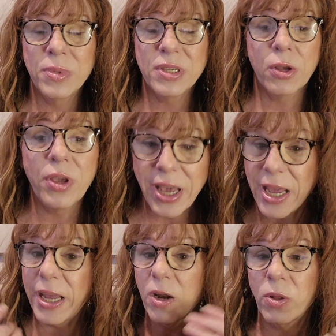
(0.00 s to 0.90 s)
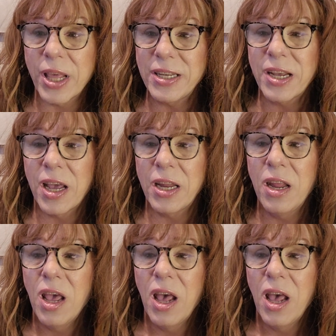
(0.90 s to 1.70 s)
so you can get all that done.